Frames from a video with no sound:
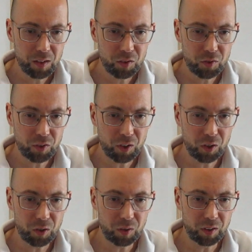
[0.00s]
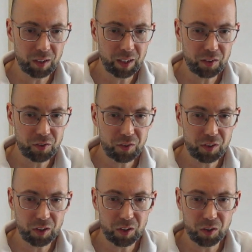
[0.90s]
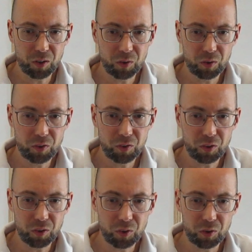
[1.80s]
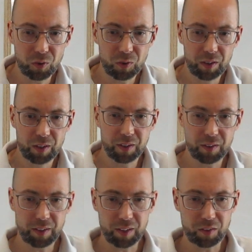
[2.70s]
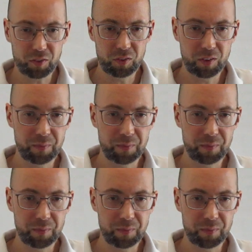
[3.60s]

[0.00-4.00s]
So let's go to this.